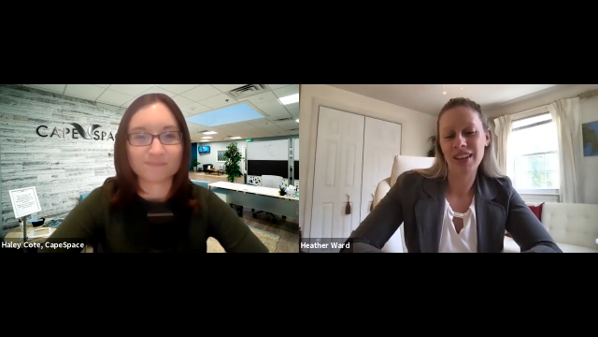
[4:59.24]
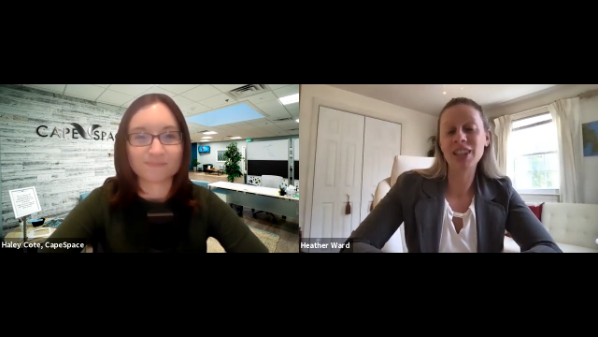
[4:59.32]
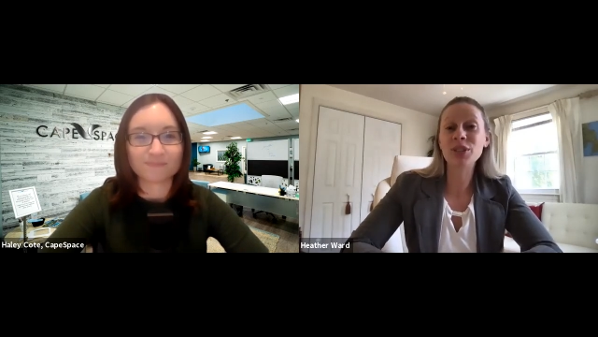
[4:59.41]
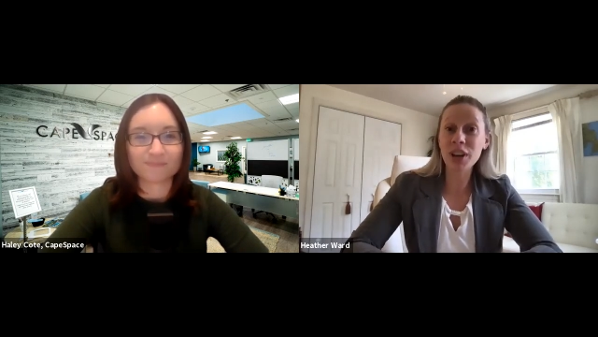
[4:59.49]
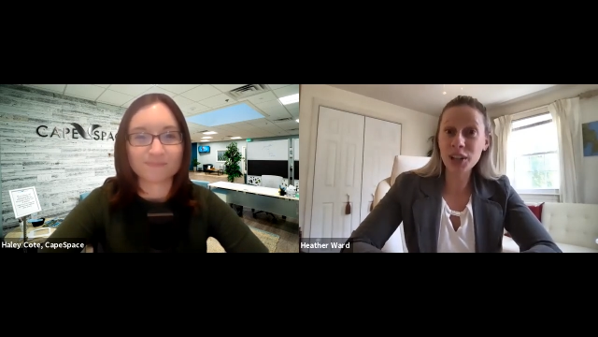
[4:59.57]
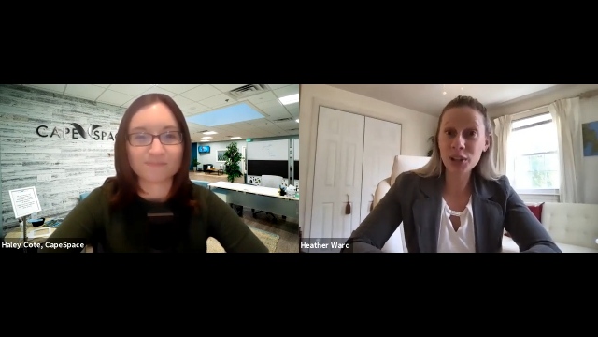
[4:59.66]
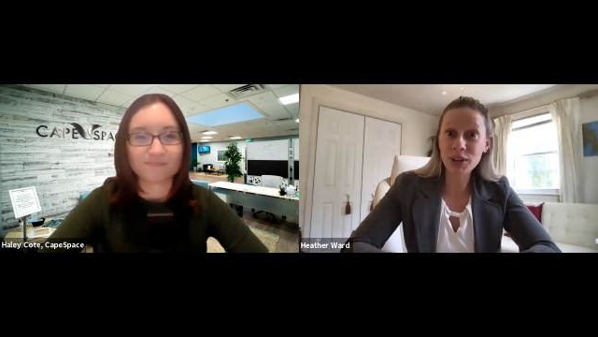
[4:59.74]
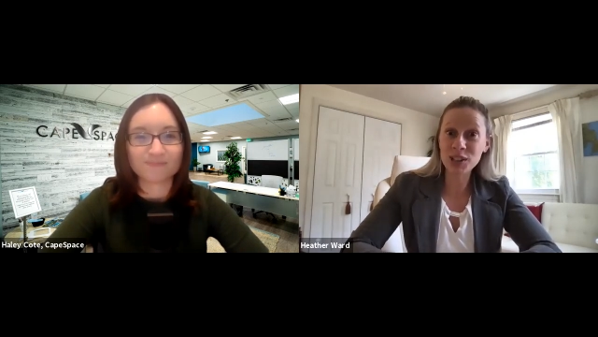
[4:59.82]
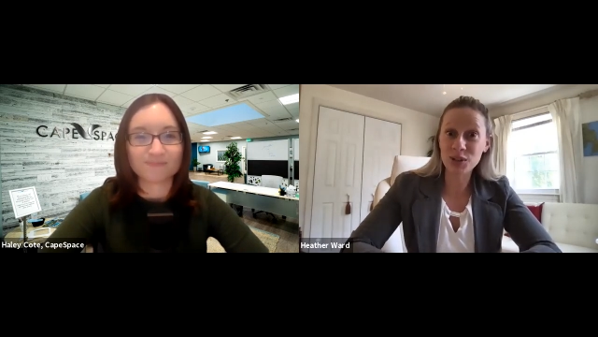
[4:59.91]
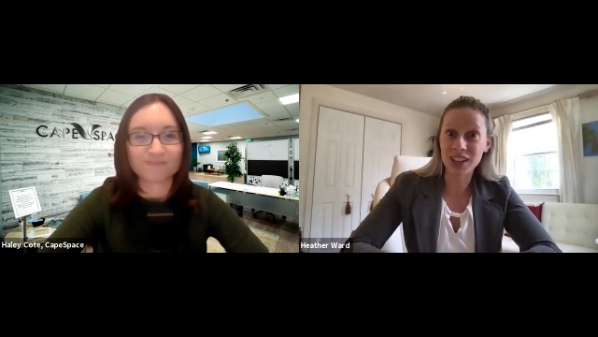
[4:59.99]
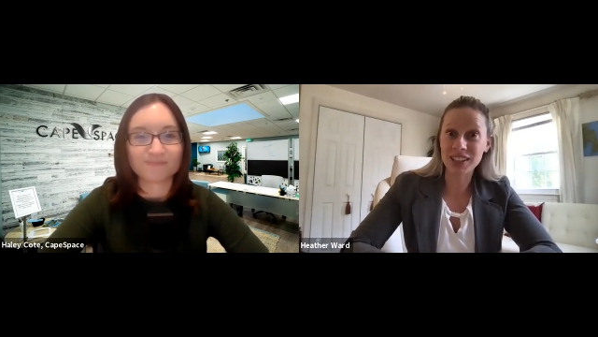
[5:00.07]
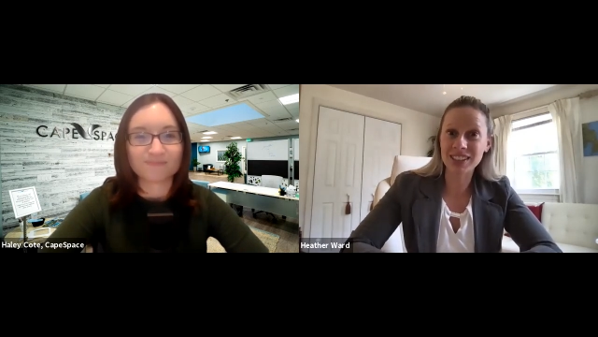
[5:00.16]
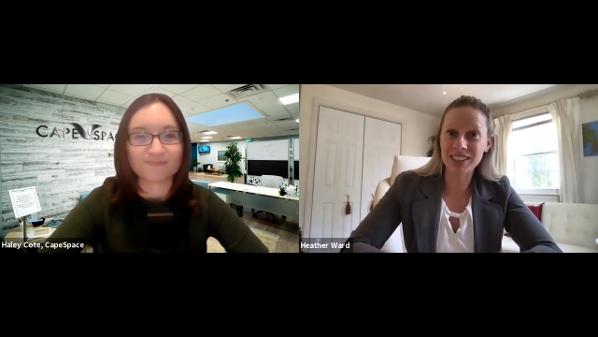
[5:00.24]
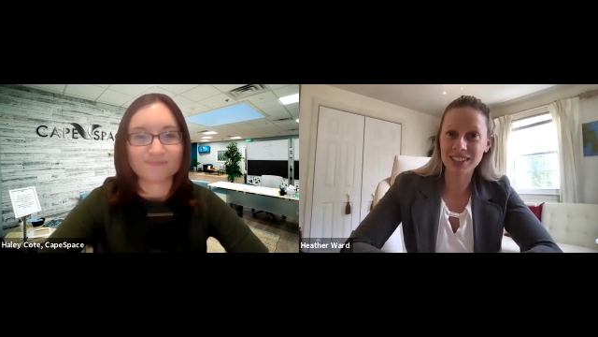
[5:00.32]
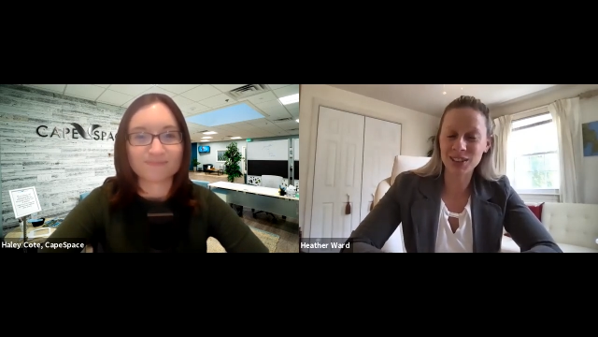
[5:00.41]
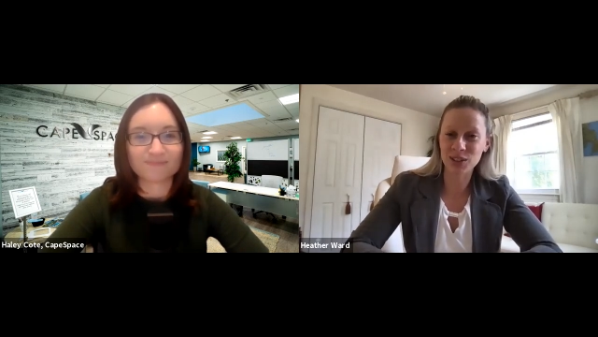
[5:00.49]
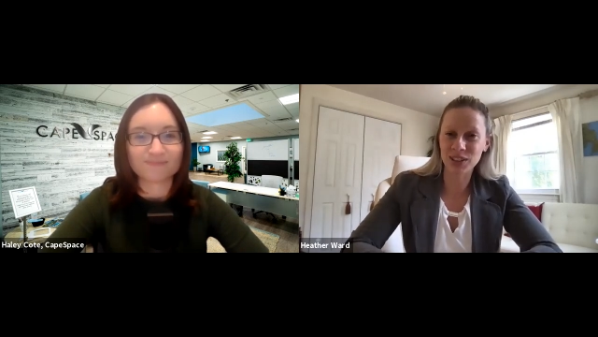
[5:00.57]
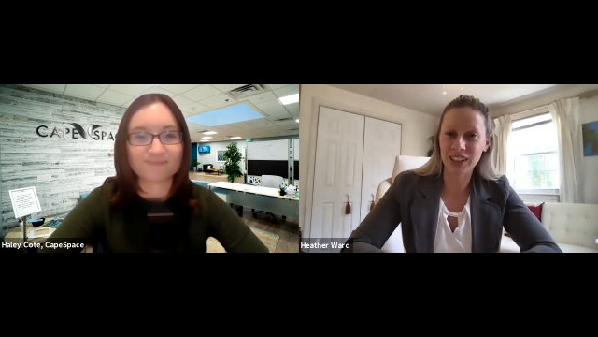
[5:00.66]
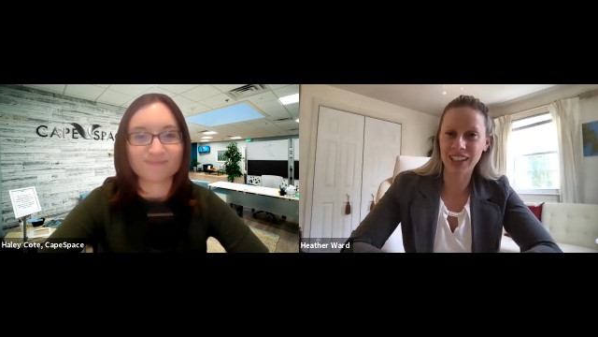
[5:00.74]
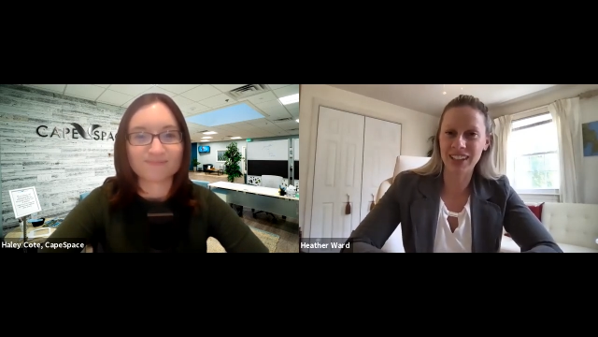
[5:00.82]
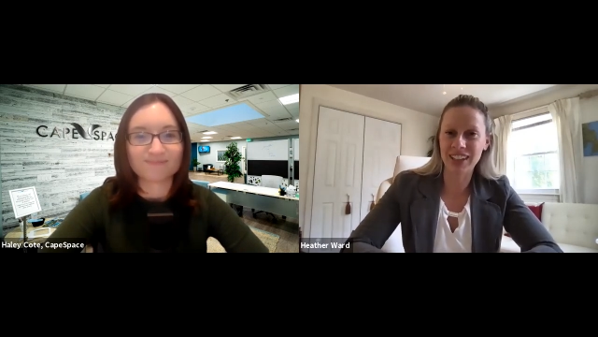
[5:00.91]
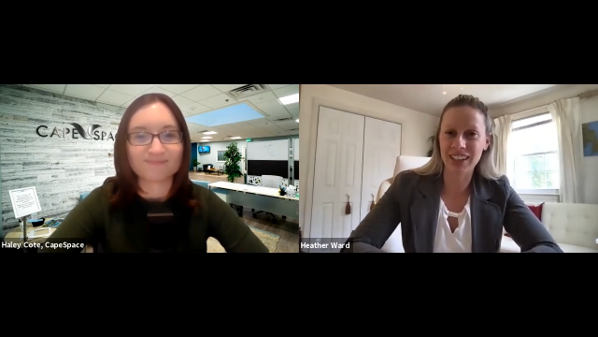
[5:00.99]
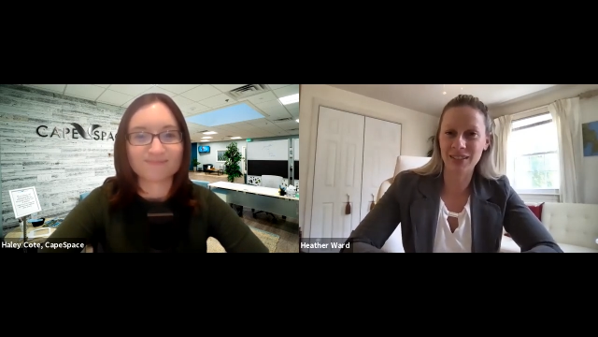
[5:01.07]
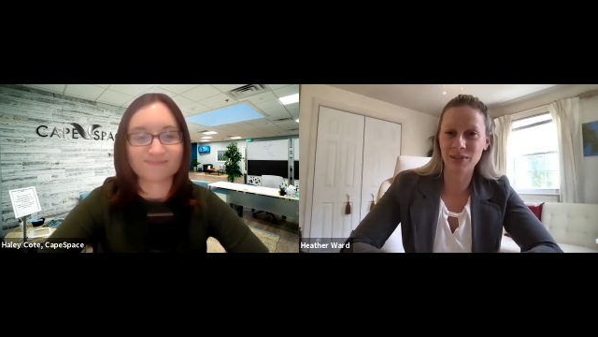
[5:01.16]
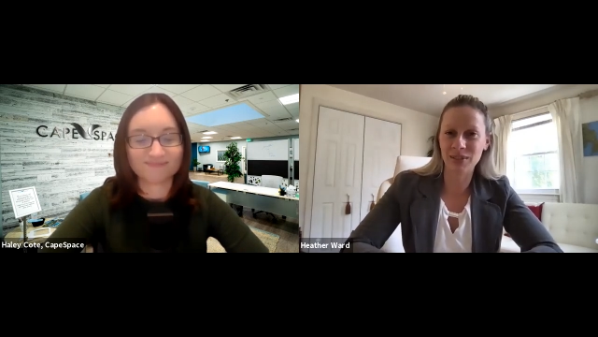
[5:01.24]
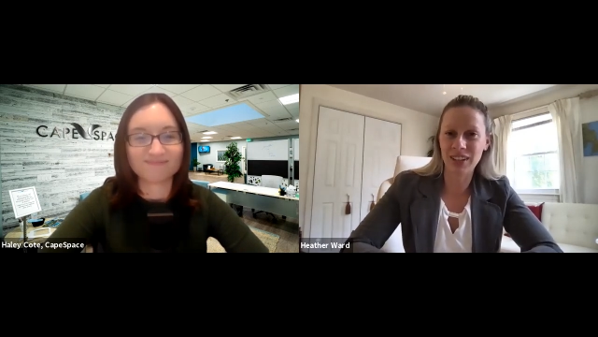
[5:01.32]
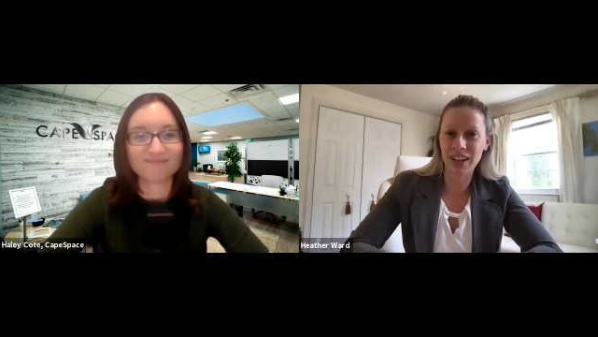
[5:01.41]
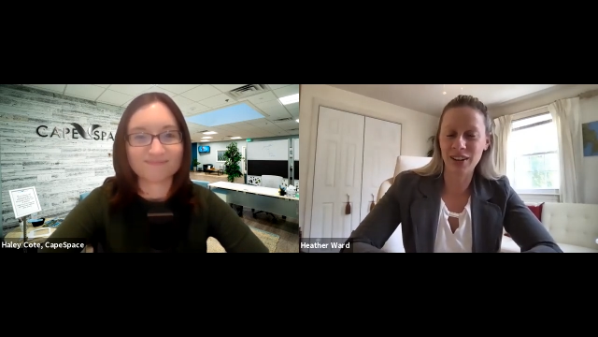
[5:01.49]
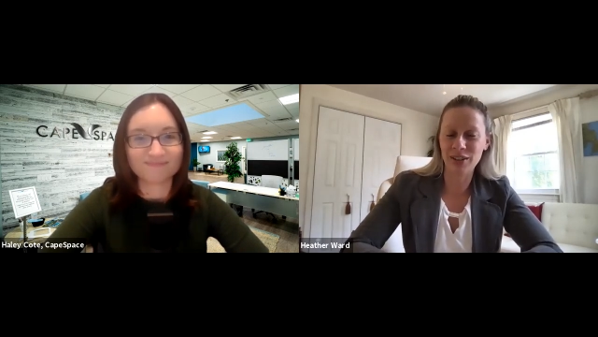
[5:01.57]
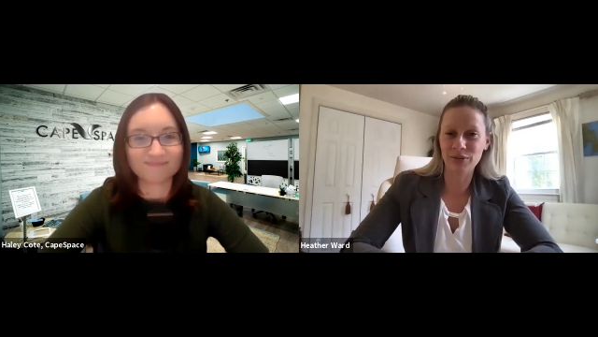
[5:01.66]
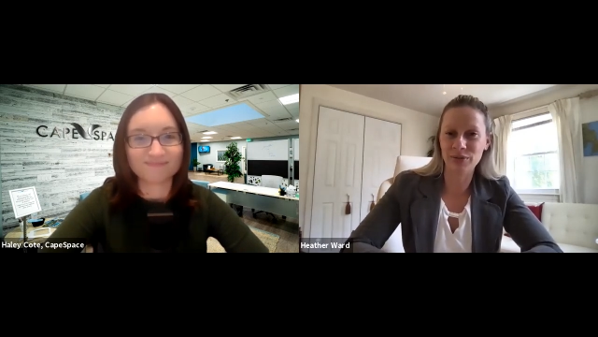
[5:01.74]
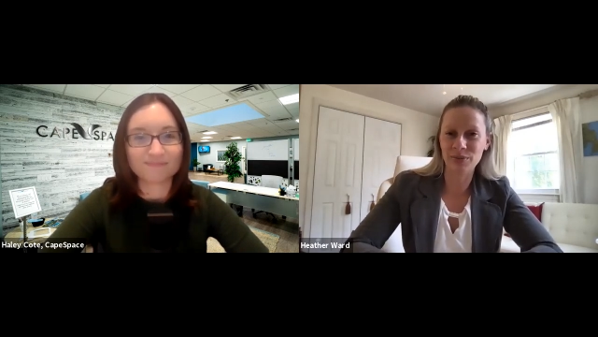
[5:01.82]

Speaker 1: and trying new restaurants. Certainly, I mm-hmm. kind of